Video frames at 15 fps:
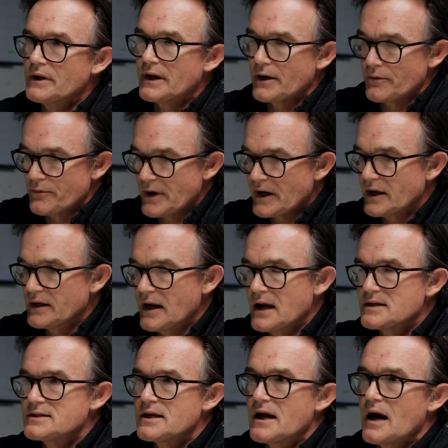and I
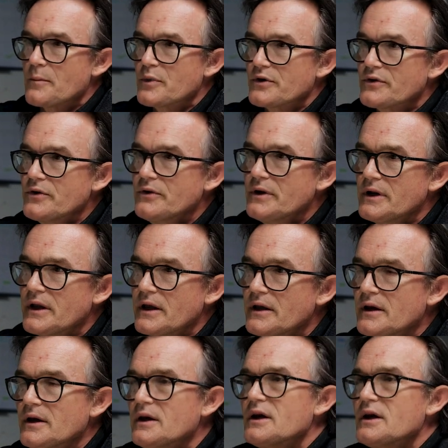recognized the opportunity